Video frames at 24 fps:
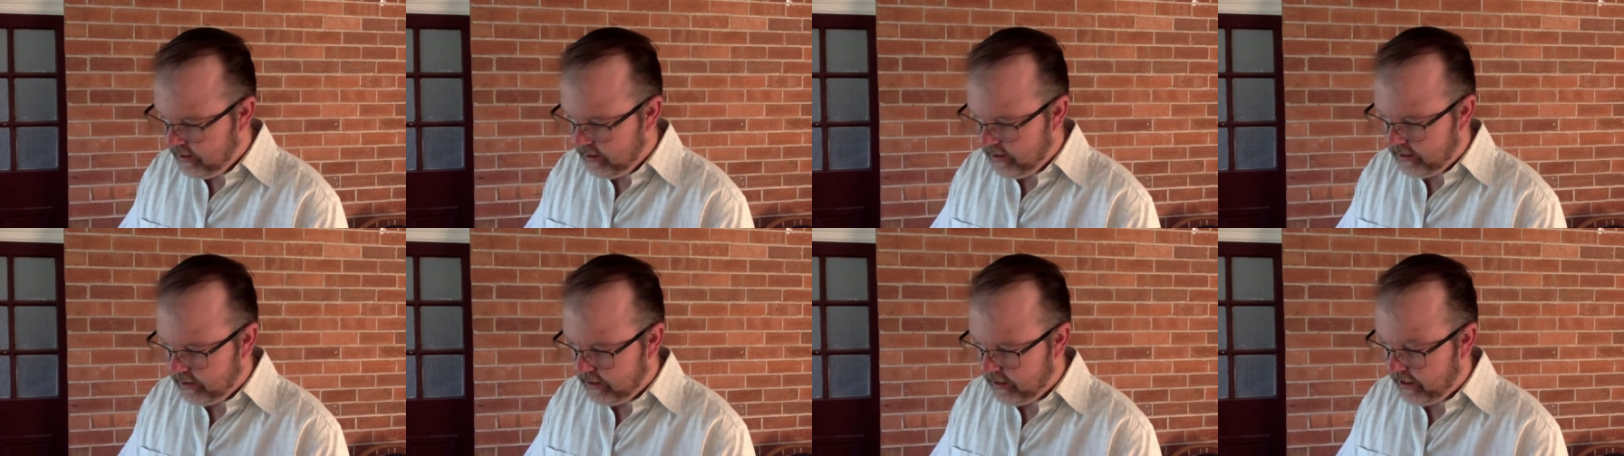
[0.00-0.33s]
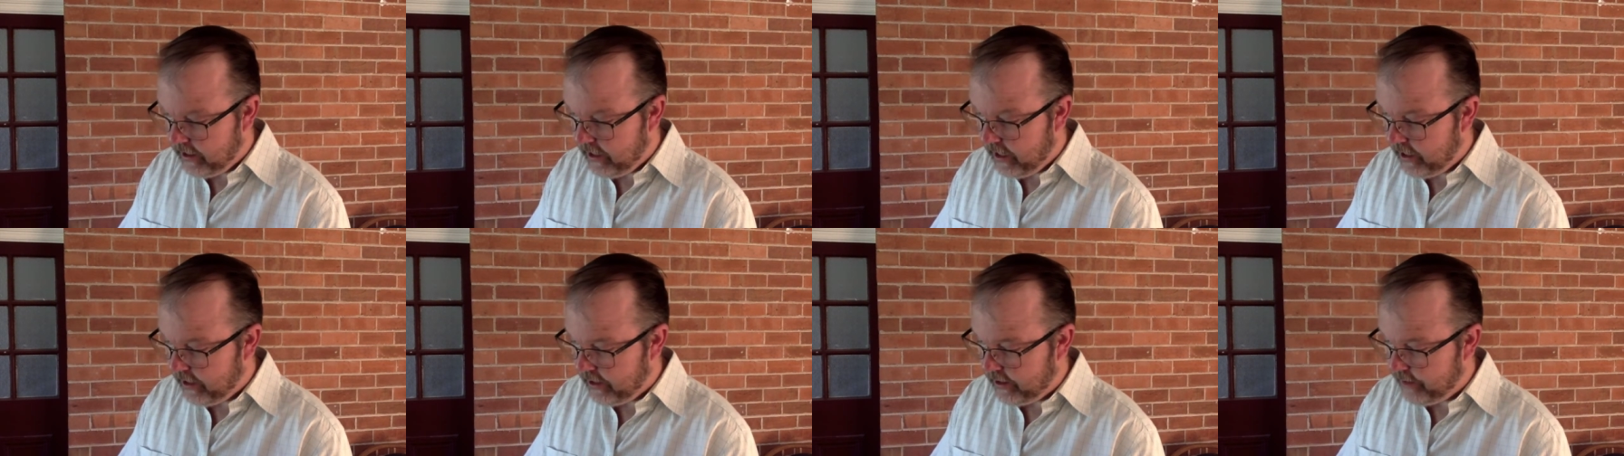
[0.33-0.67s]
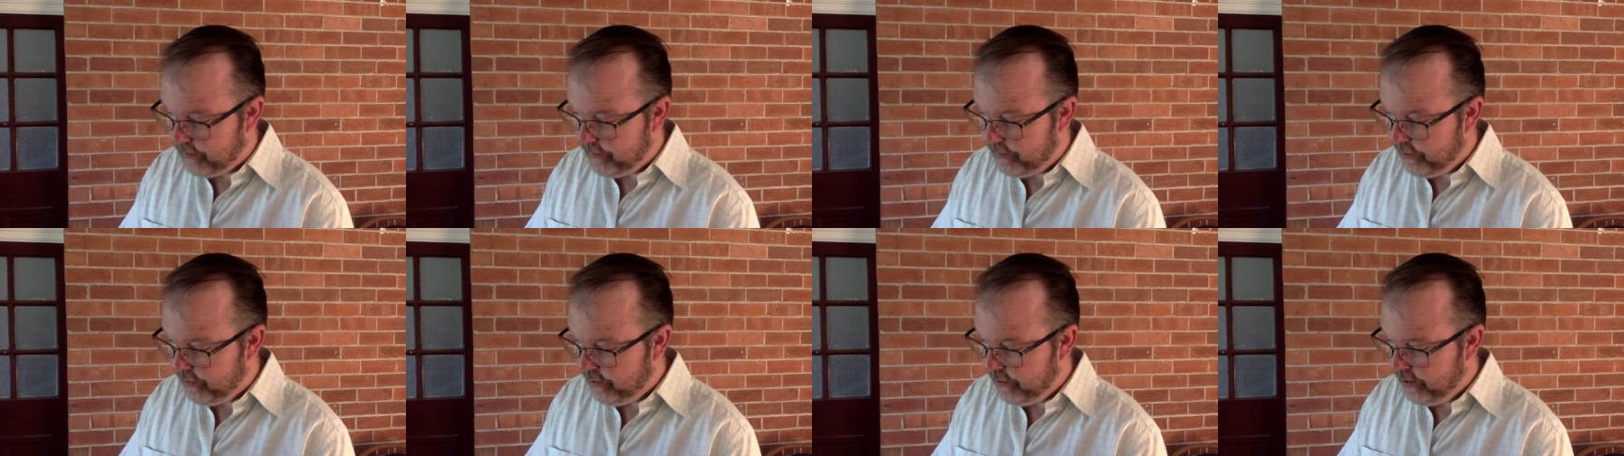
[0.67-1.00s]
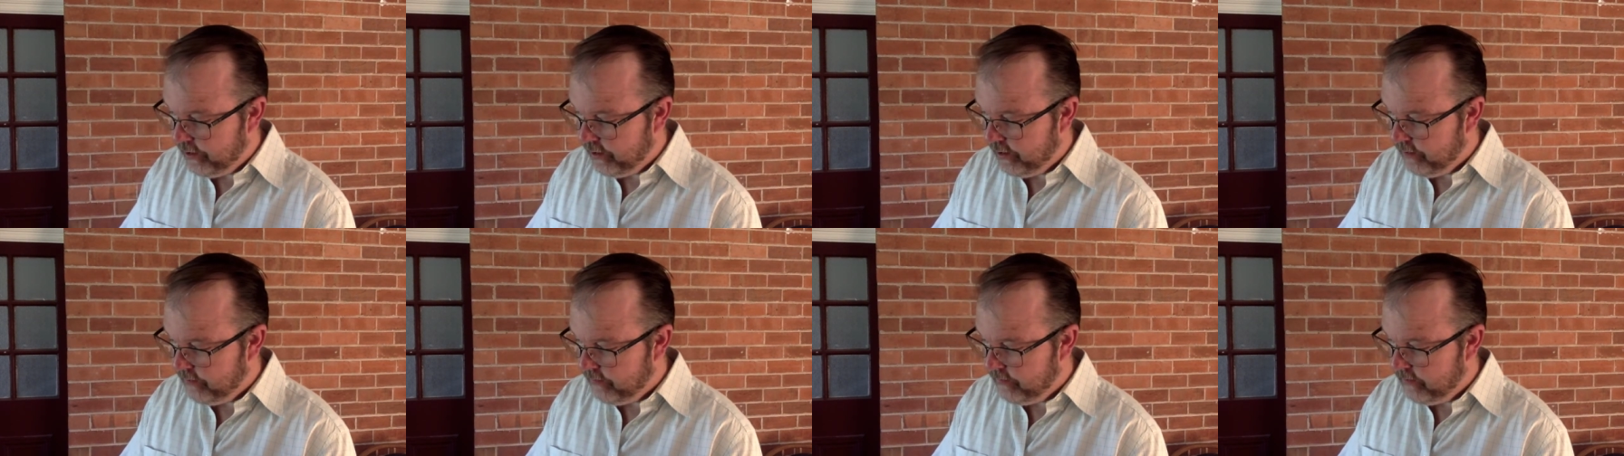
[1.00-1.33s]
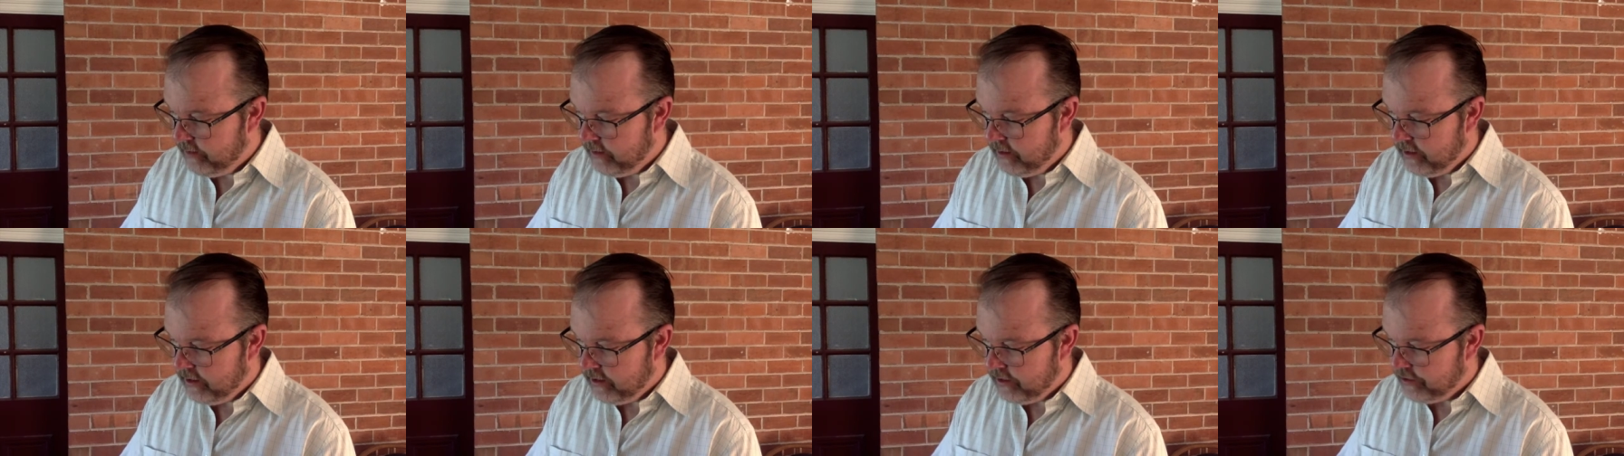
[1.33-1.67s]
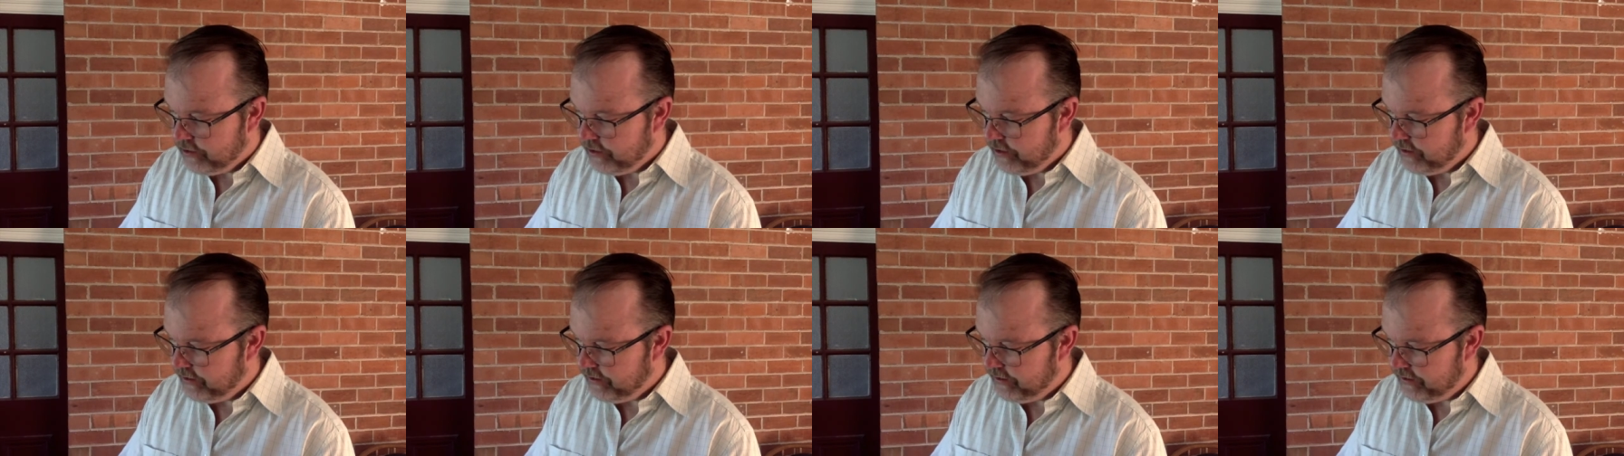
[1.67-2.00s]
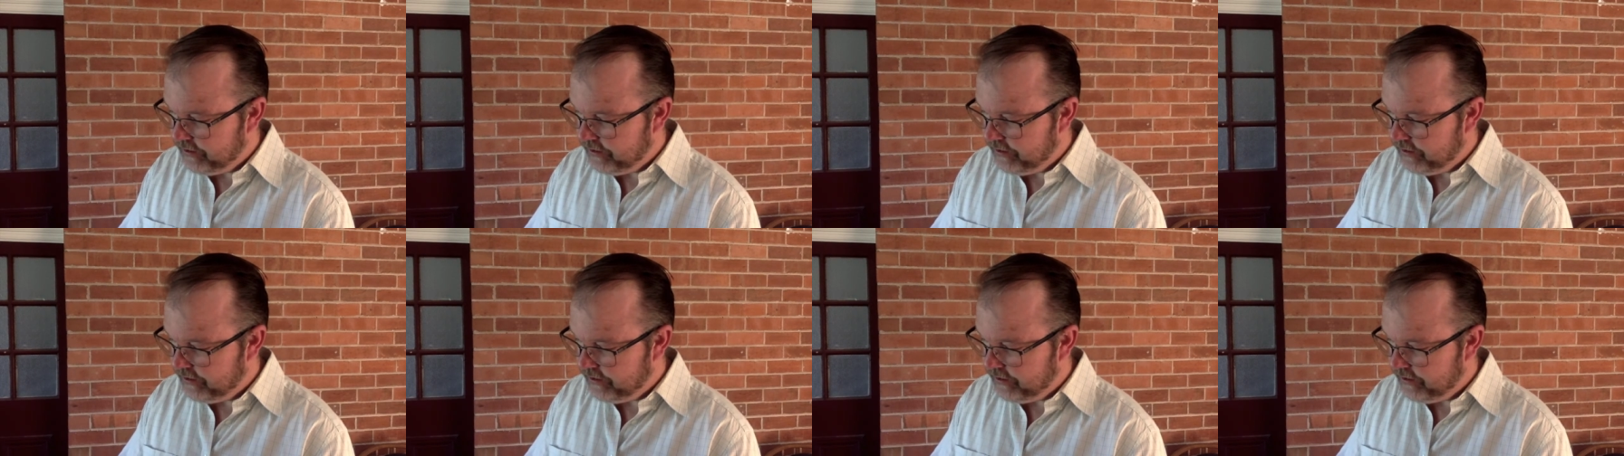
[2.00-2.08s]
They go to Capernaum, Jesus